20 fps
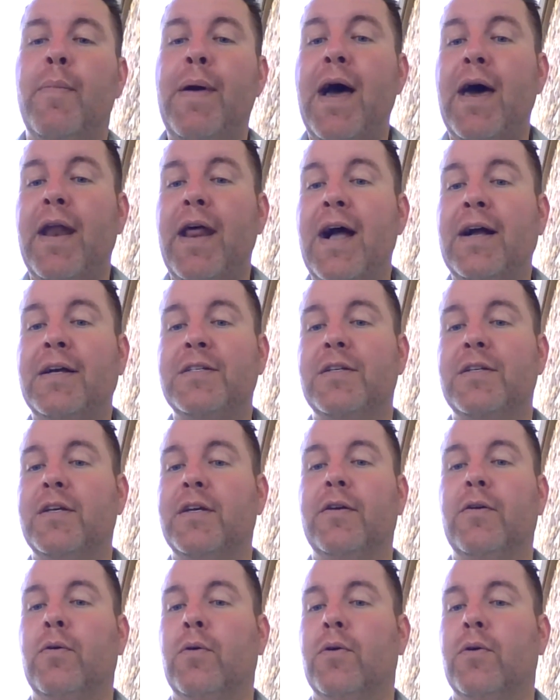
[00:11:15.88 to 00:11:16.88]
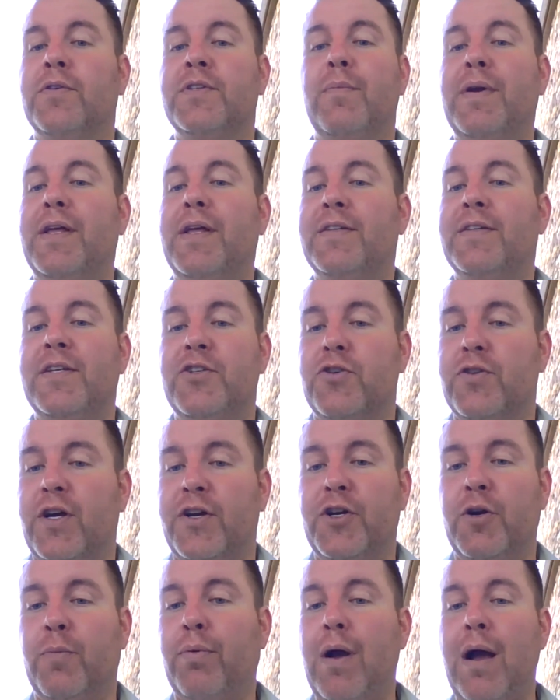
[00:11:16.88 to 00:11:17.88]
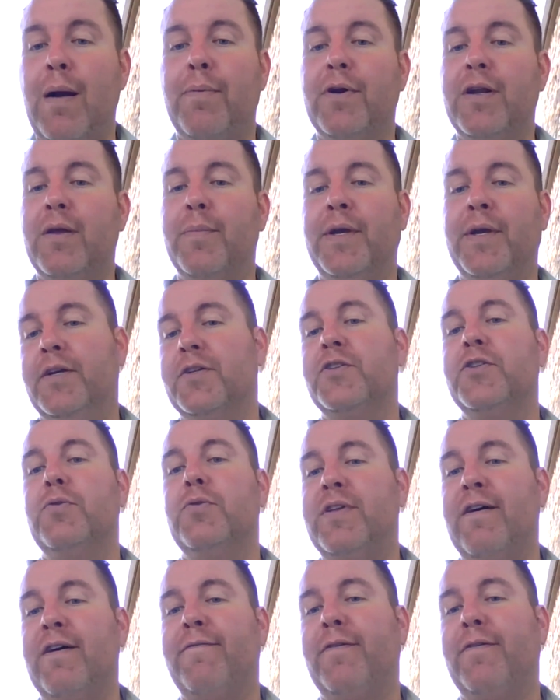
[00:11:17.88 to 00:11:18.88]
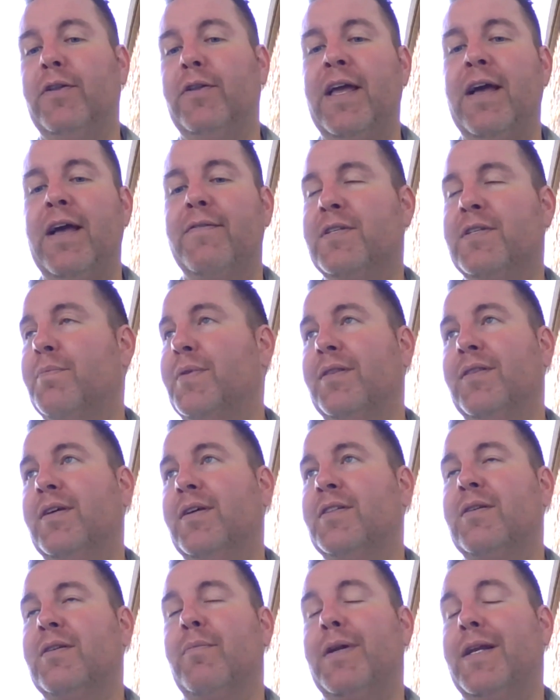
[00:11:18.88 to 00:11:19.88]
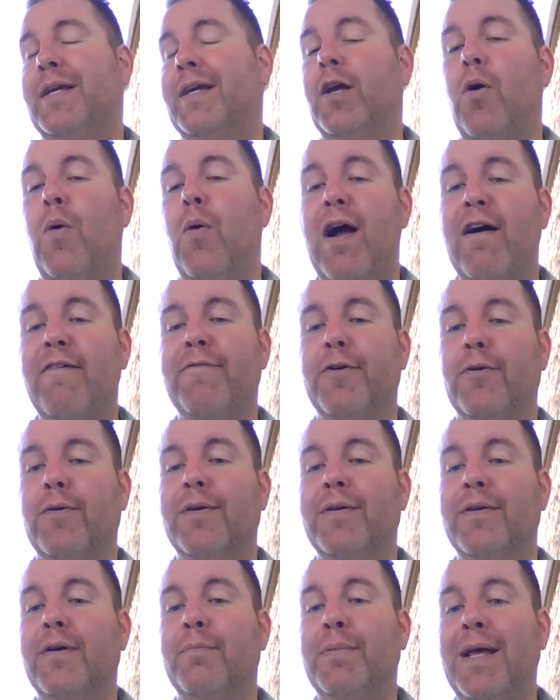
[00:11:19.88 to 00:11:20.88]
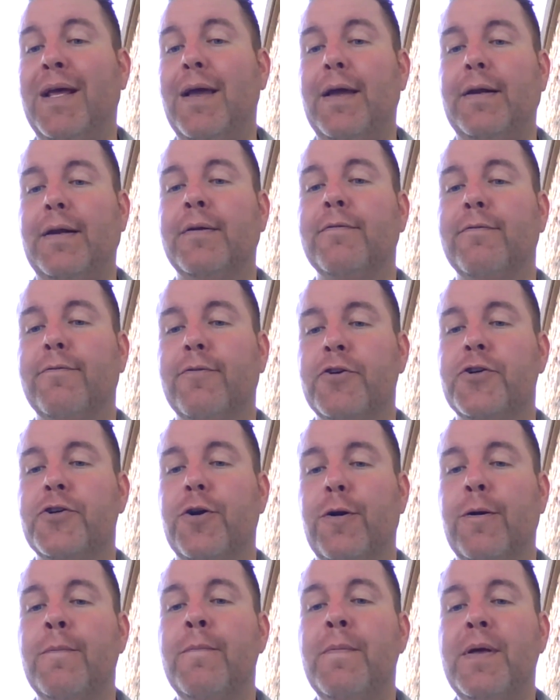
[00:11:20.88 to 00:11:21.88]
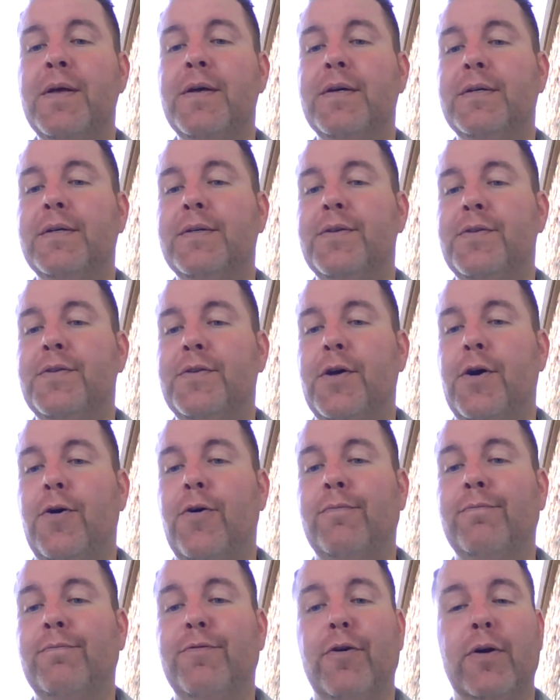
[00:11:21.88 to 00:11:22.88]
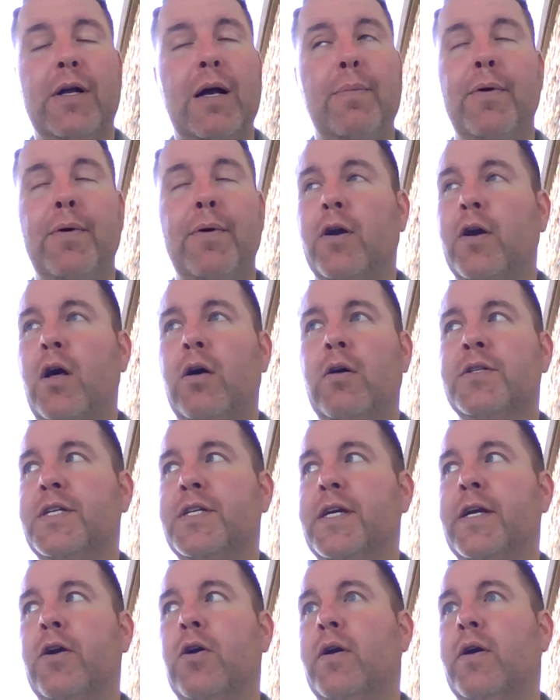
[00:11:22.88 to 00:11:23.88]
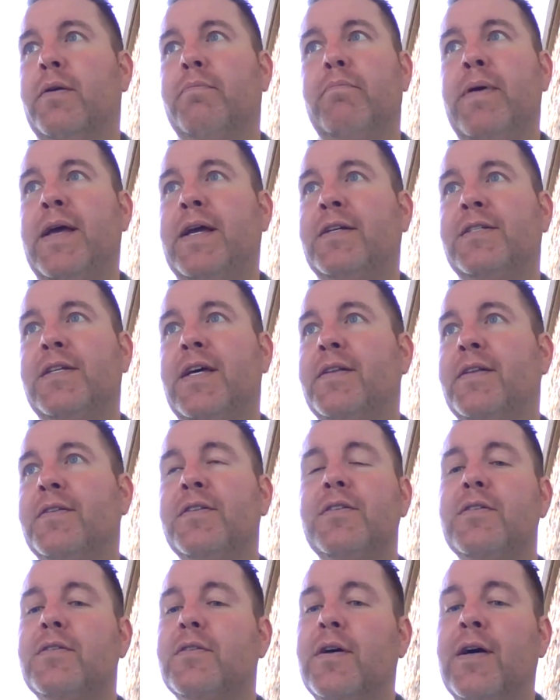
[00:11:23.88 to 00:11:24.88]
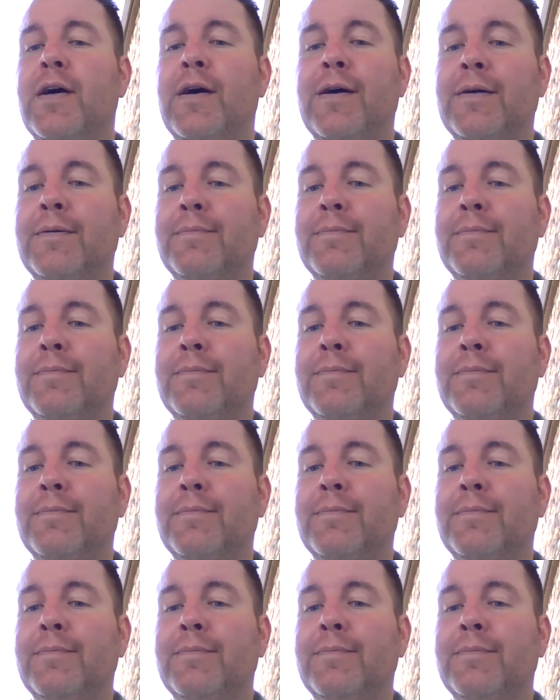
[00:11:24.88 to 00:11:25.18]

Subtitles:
a bad accident or somebody's injured on your property, because you definitely have something that somebody can go after and obtain for sure. So for a couple $100s a year, it makes sense.